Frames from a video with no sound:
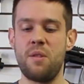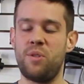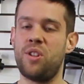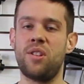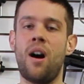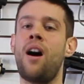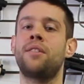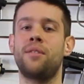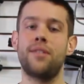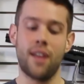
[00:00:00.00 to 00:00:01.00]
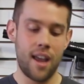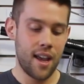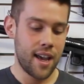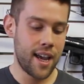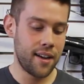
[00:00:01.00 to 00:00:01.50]
It was just awesome.
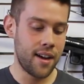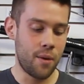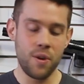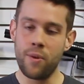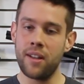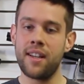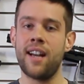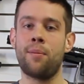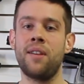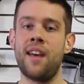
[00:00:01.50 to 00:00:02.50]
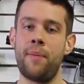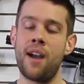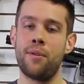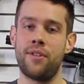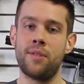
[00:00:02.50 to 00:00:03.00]
And we wanted to kind of bring that
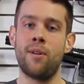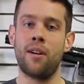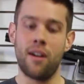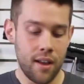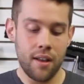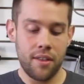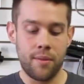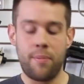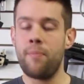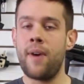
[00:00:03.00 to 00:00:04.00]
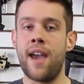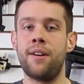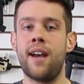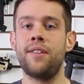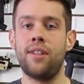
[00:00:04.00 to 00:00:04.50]
back with this marker. The
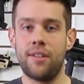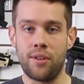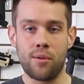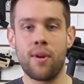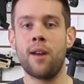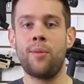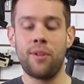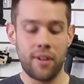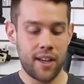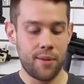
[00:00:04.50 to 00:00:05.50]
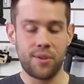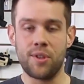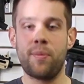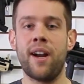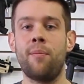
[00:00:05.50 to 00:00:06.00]
anodizing is incredible, and it was
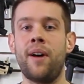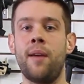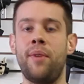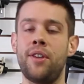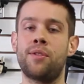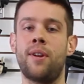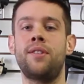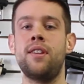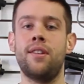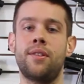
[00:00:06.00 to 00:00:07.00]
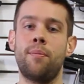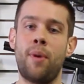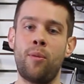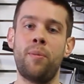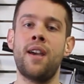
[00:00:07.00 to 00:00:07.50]
inspired by Billy Srensky's
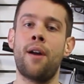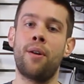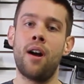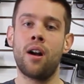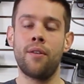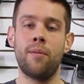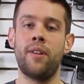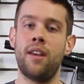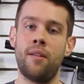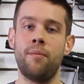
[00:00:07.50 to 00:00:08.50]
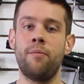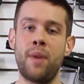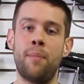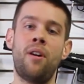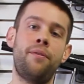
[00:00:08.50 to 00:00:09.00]
Bumble Bee autococker from the hit
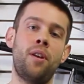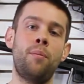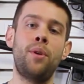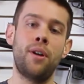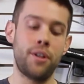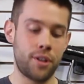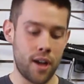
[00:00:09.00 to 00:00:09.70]
paintball film Push.